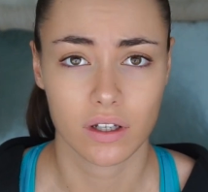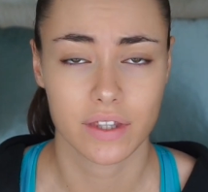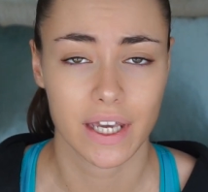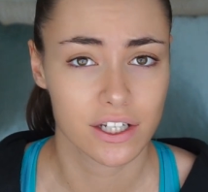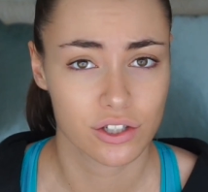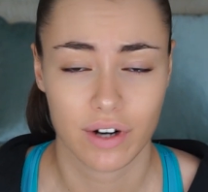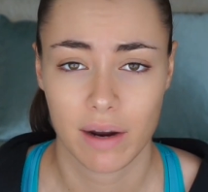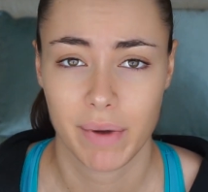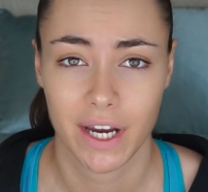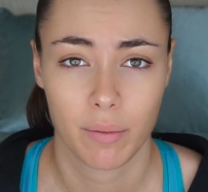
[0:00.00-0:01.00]
the
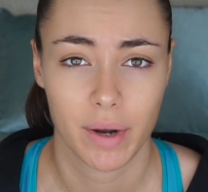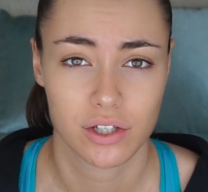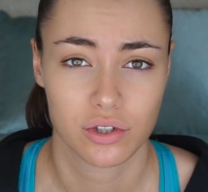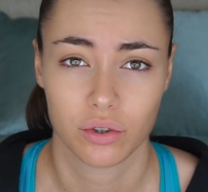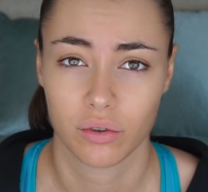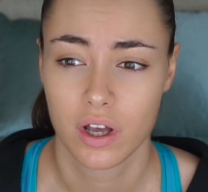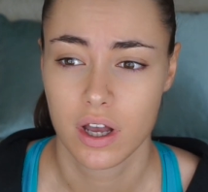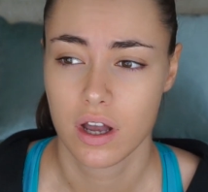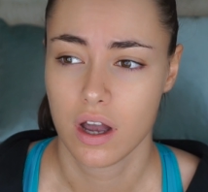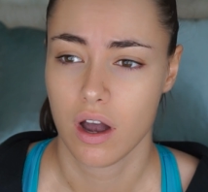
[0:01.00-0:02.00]
Instagram makeup at all.
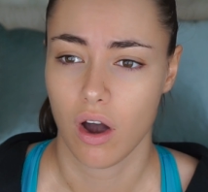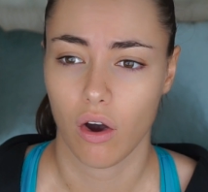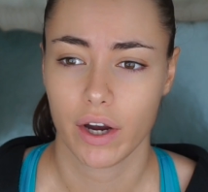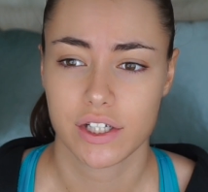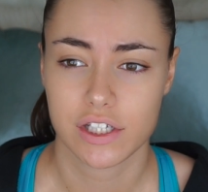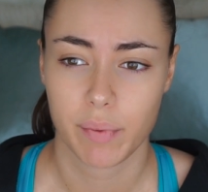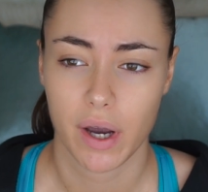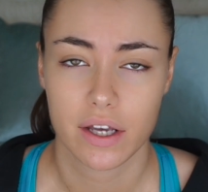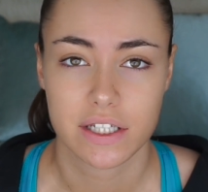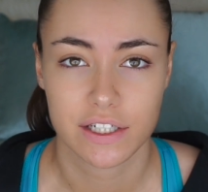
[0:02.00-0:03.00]
I just
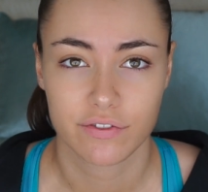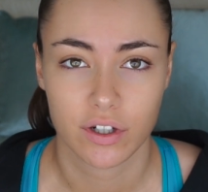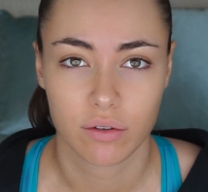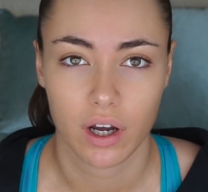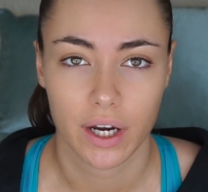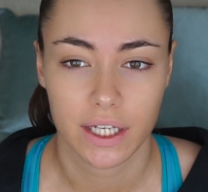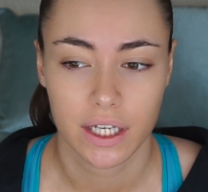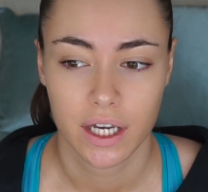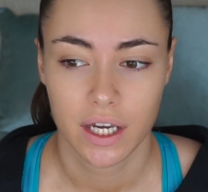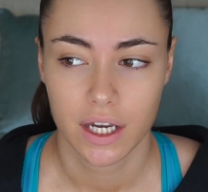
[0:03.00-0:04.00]
personally feel
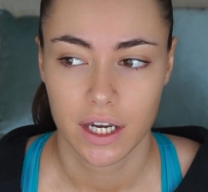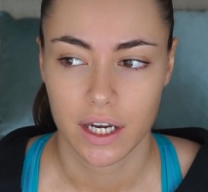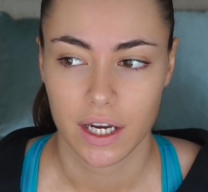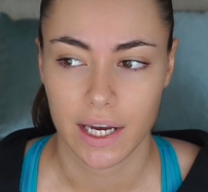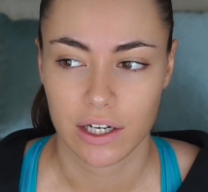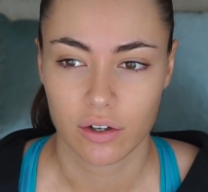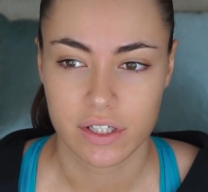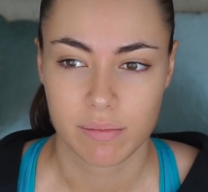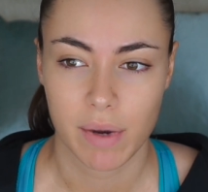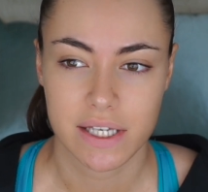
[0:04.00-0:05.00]
like it
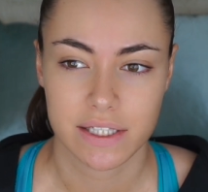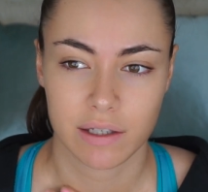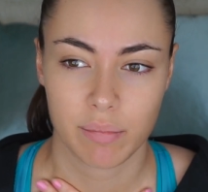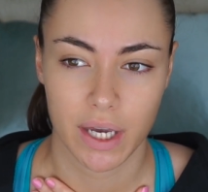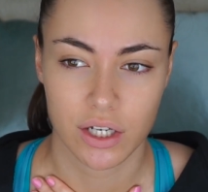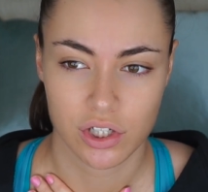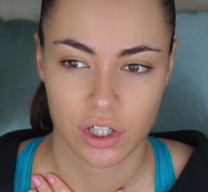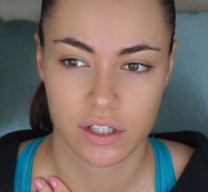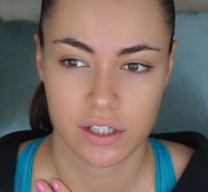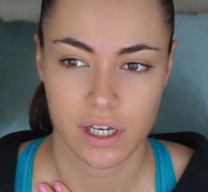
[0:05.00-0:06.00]
looks amazing in
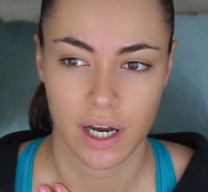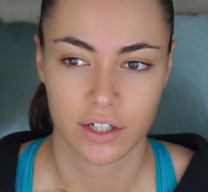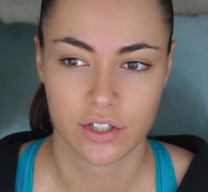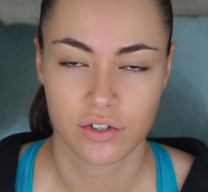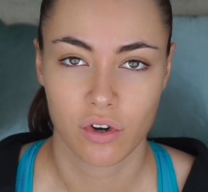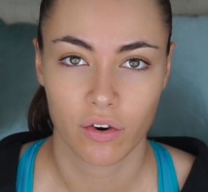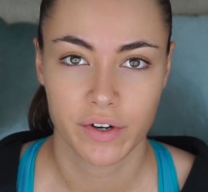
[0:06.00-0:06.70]
pictures and not